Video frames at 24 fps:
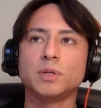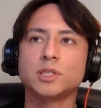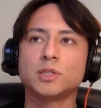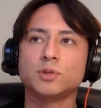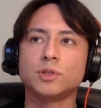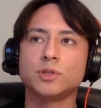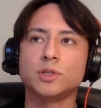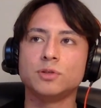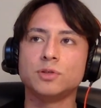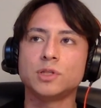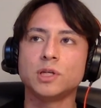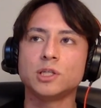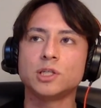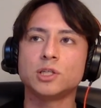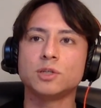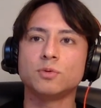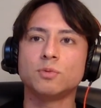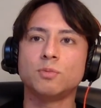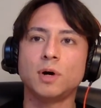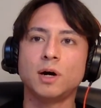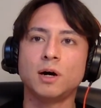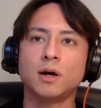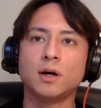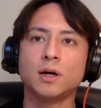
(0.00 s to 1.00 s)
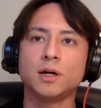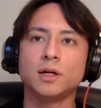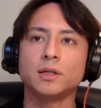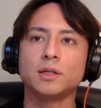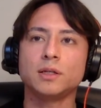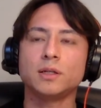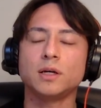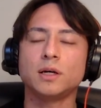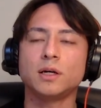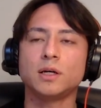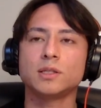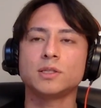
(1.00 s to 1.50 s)
usage you want,
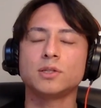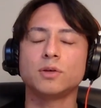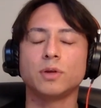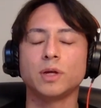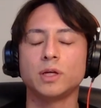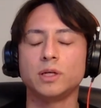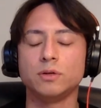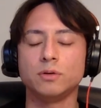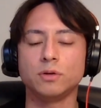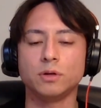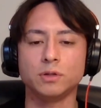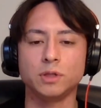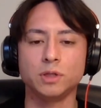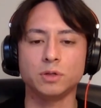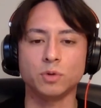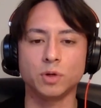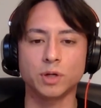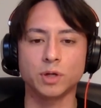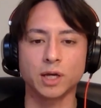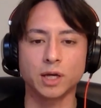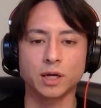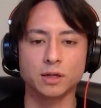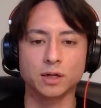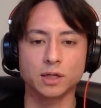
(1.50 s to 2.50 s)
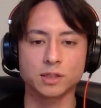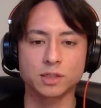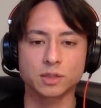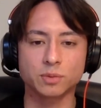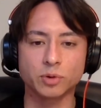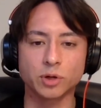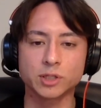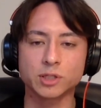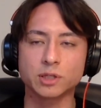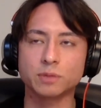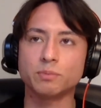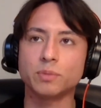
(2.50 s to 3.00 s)
so that you won't get
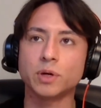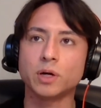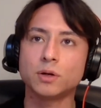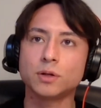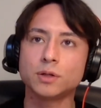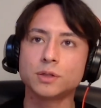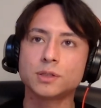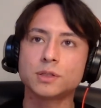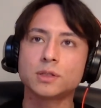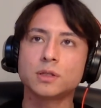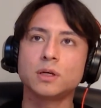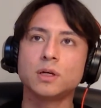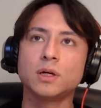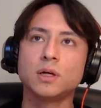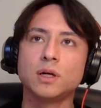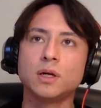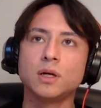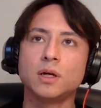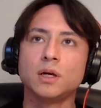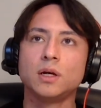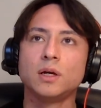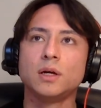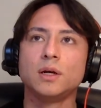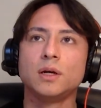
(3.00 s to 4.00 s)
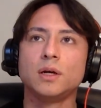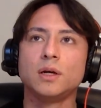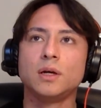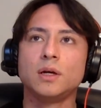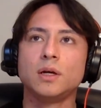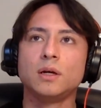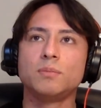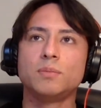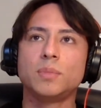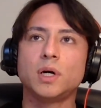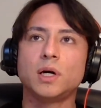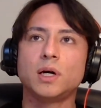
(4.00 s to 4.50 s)
surprising bills.
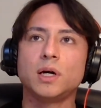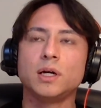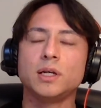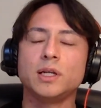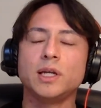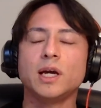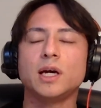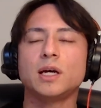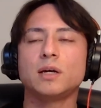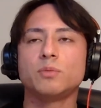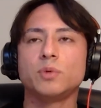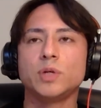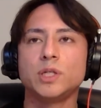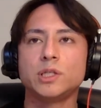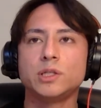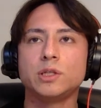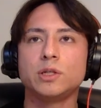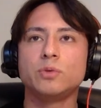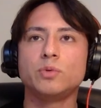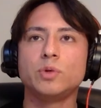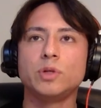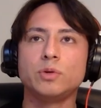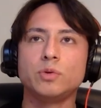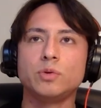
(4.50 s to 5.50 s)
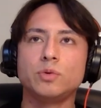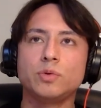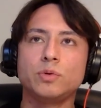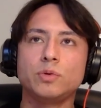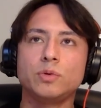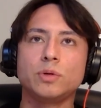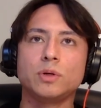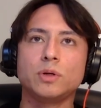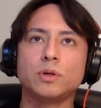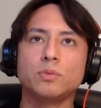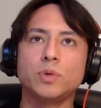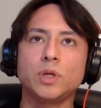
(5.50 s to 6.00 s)
But yeah, we
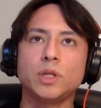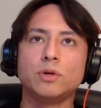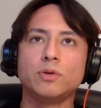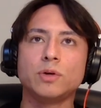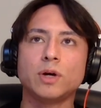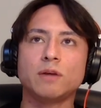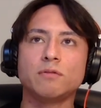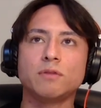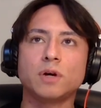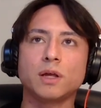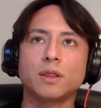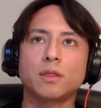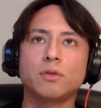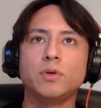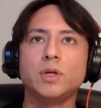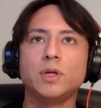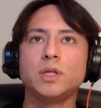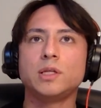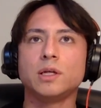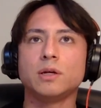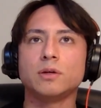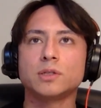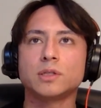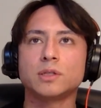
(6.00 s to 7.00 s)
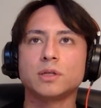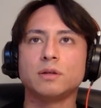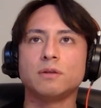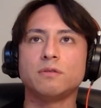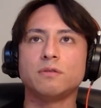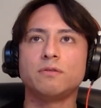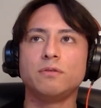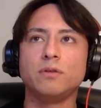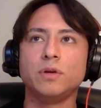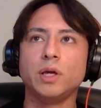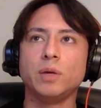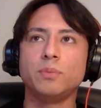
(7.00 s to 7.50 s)
we do have 3 tiers in
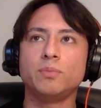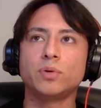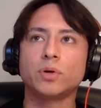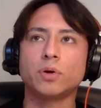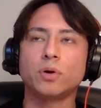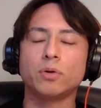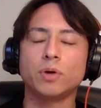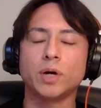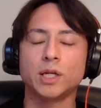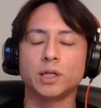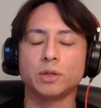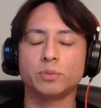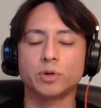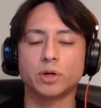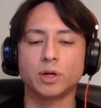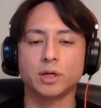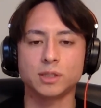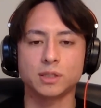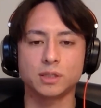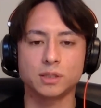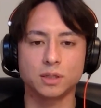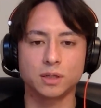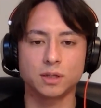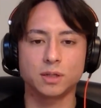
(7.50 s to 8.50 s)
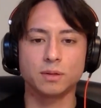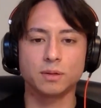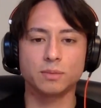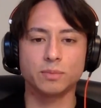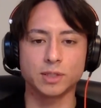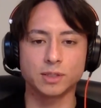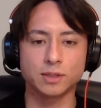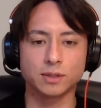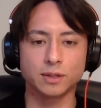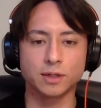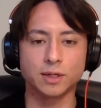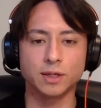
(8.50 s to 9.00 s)
free, pro, enterprise,
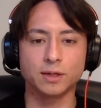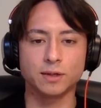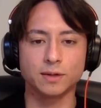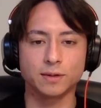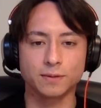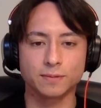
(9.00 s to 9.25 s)
basically.